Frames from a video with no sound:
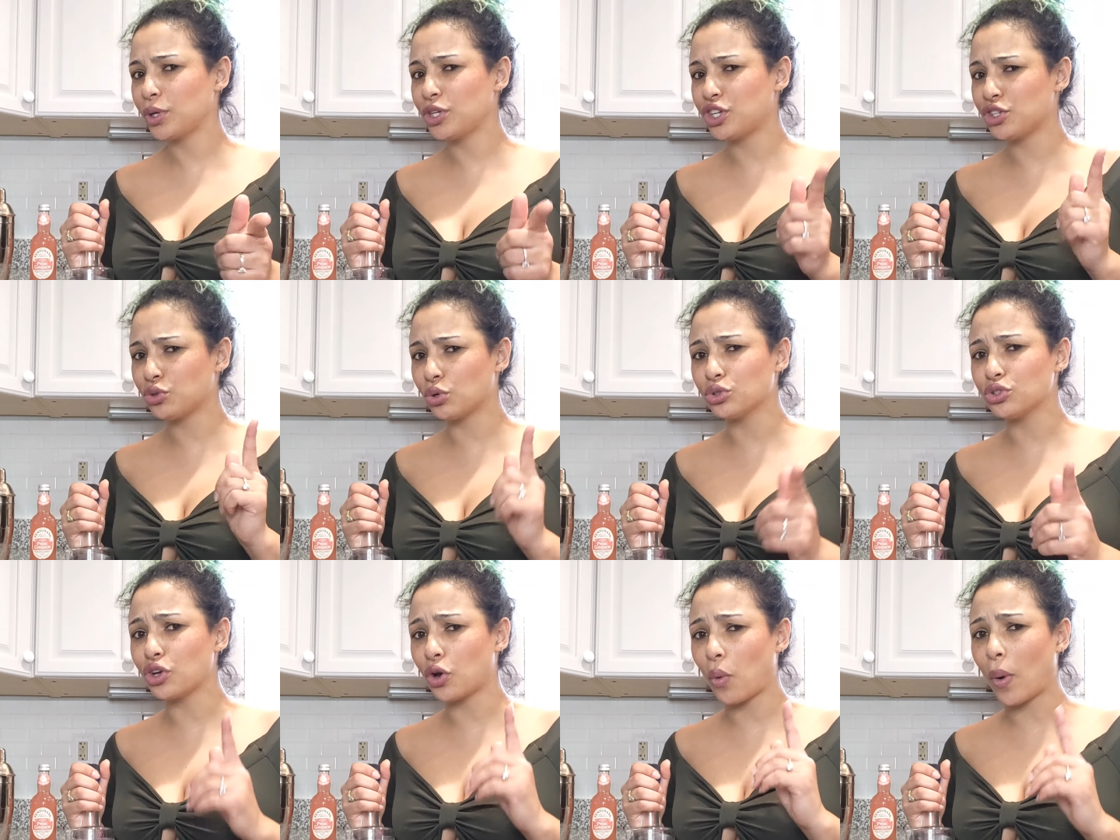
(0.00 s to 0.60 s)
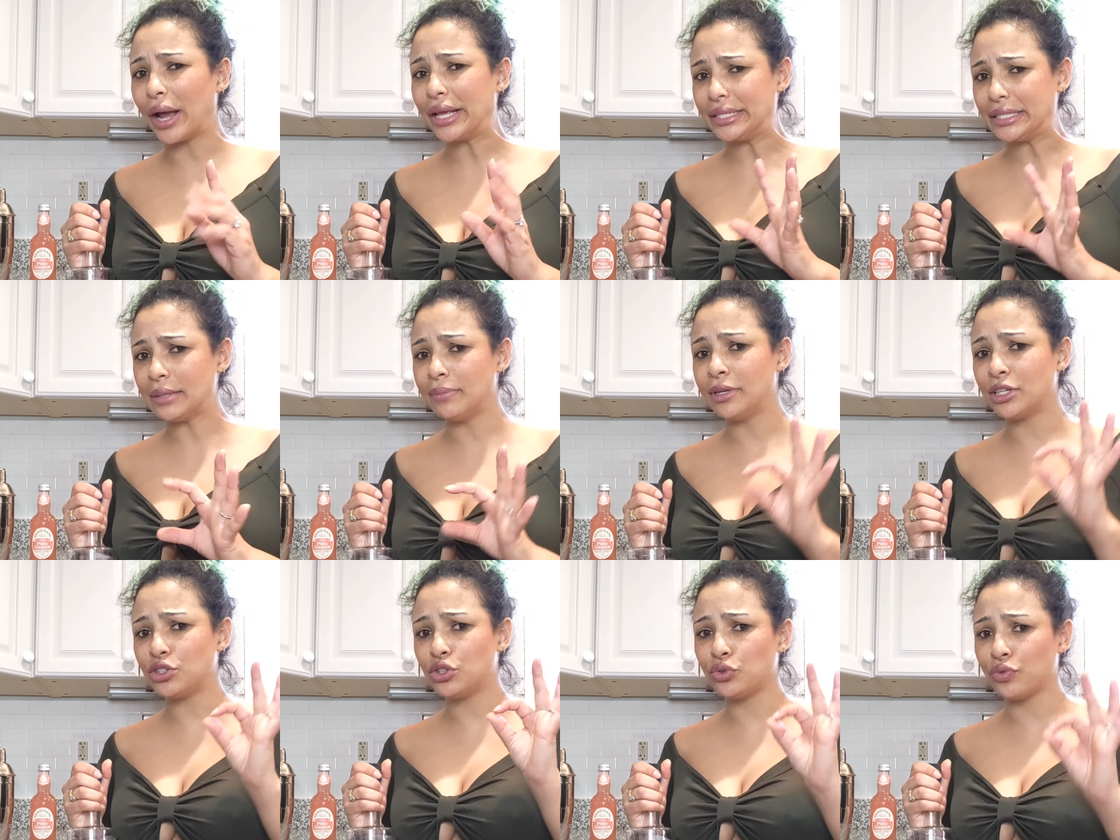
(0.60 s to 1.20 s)
which is also quite
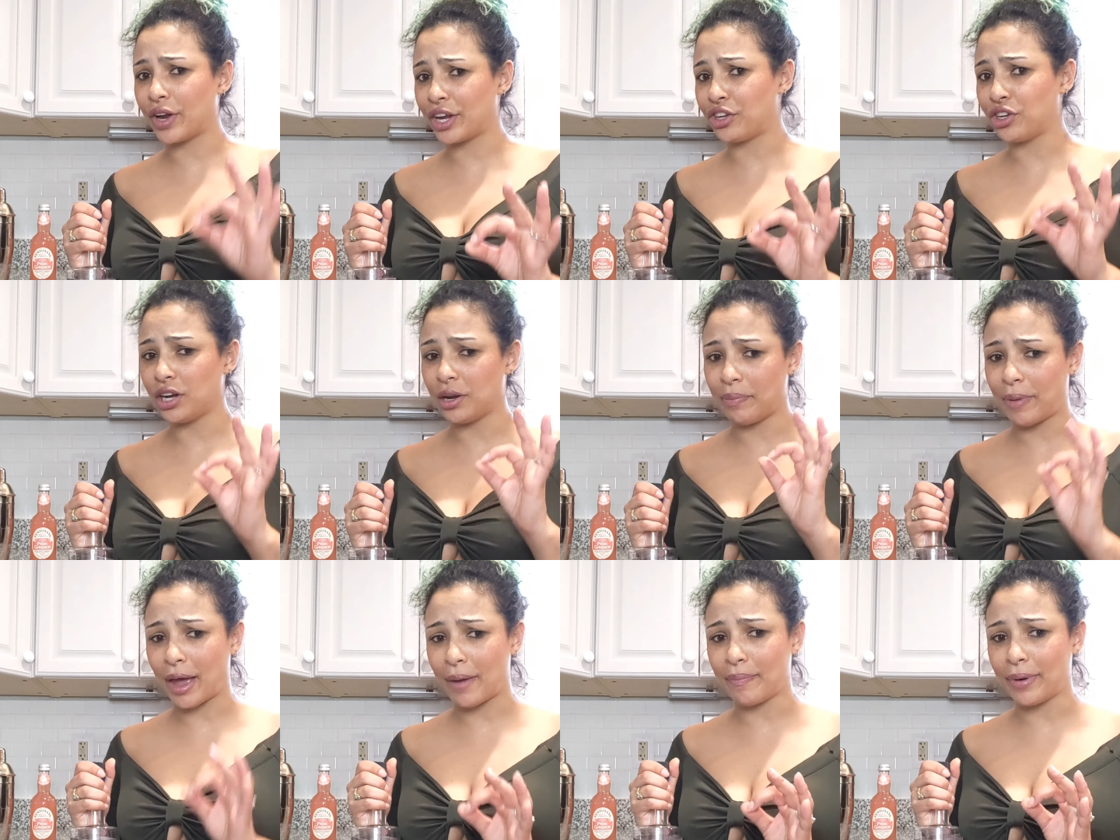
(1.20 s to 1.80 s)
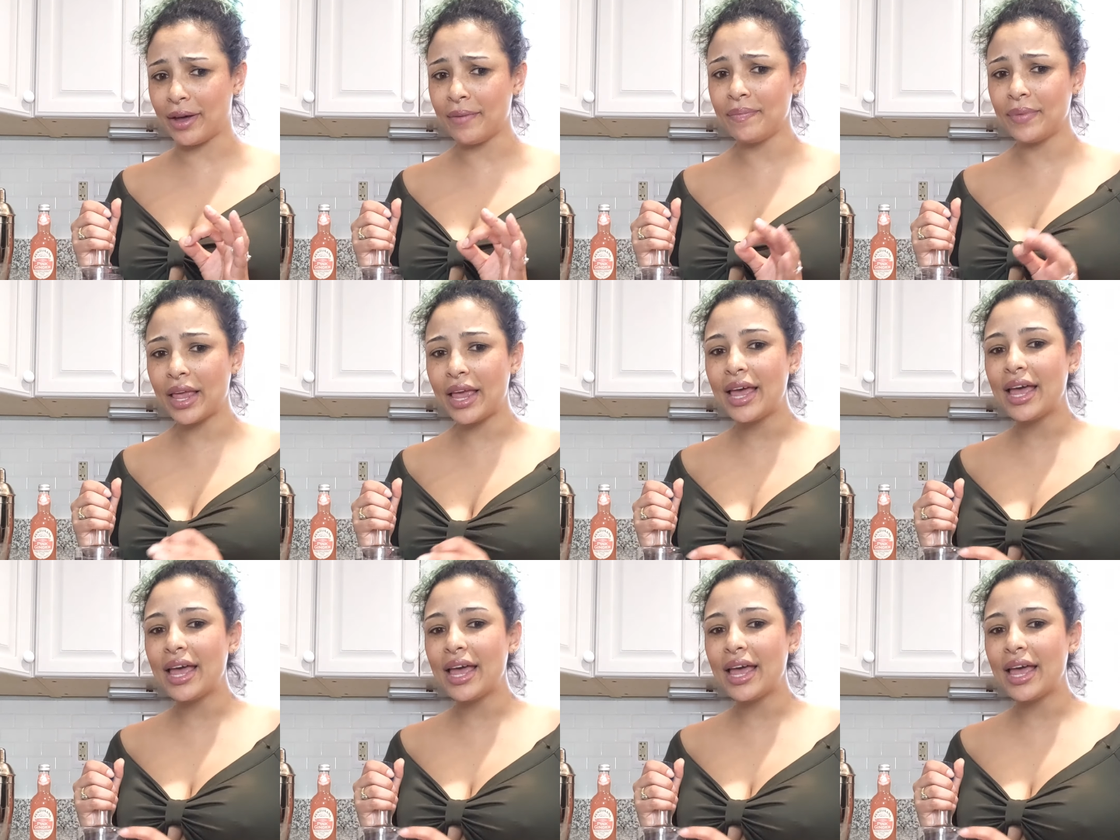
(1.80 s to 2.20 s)
similar to regular pepper,